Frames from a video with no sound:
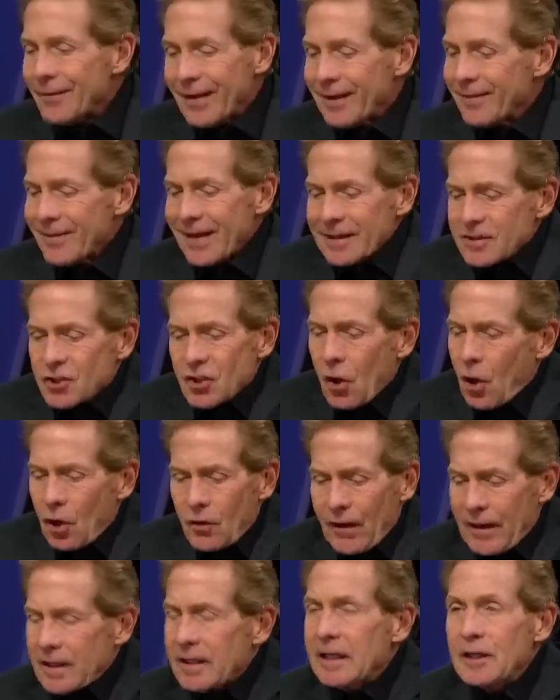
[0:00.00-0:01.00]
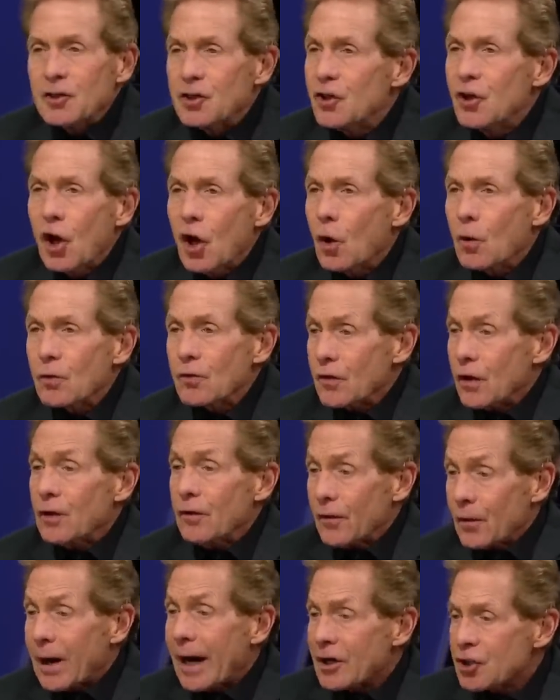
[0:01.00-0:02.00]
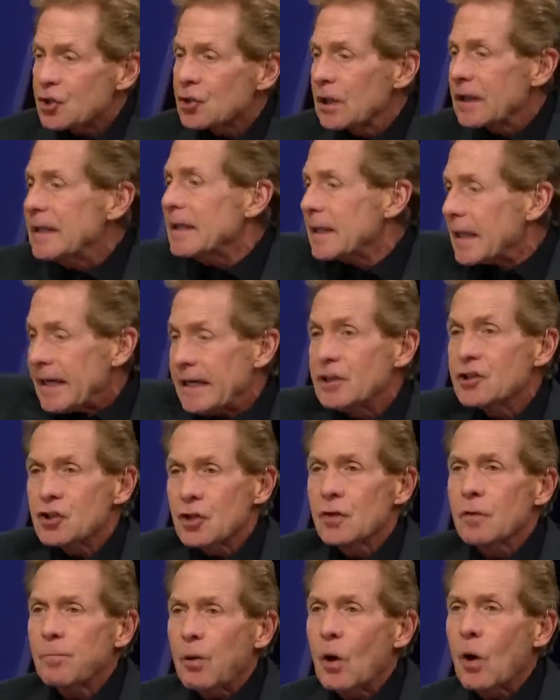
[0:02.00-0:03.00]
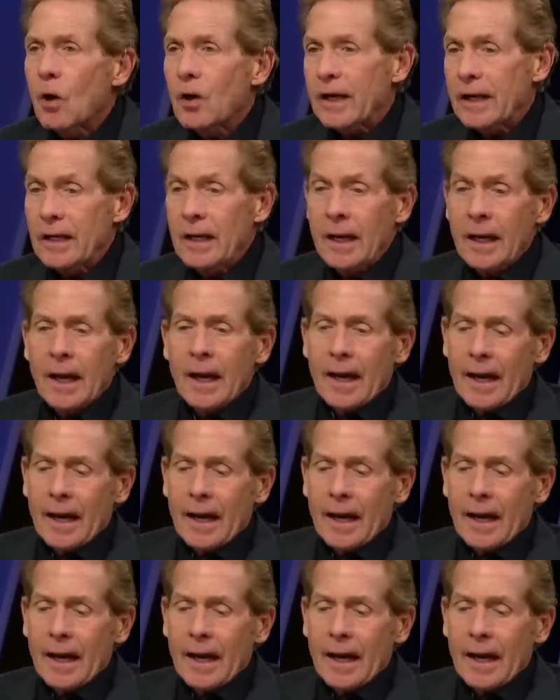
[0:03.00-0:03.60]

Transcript: That's all they need to know. They're actually late to the party.